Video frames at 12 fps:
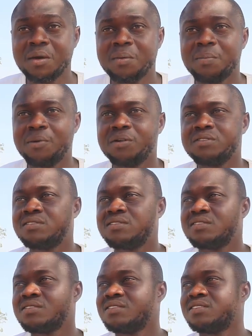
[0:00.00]
But
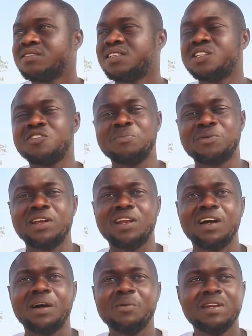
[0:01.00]
that of
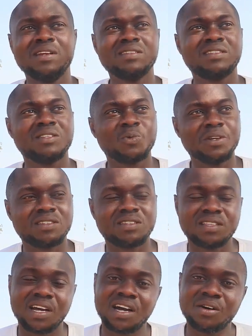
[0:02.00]
broiler, within 6 weeks,
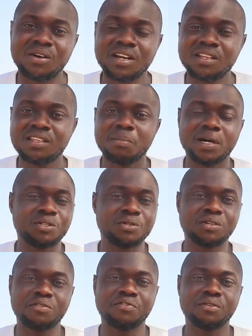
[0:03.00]
they are already
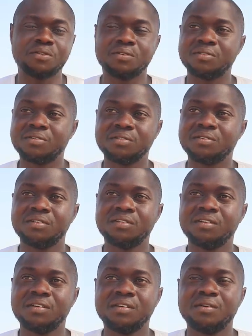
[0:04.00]
matured for
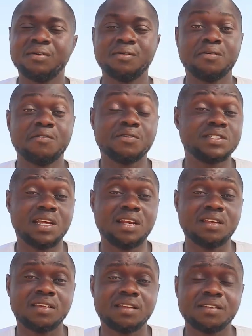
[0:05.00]

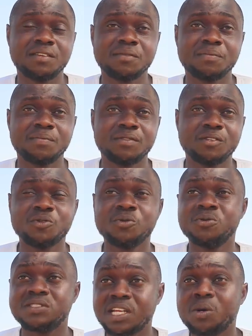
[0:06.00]
selling.
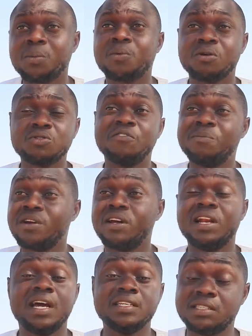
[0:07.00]
So startup cost of
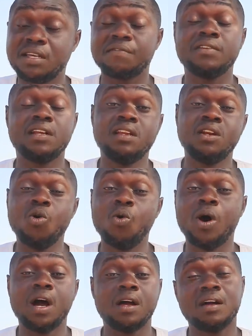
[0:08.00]
broiler is definitely lower,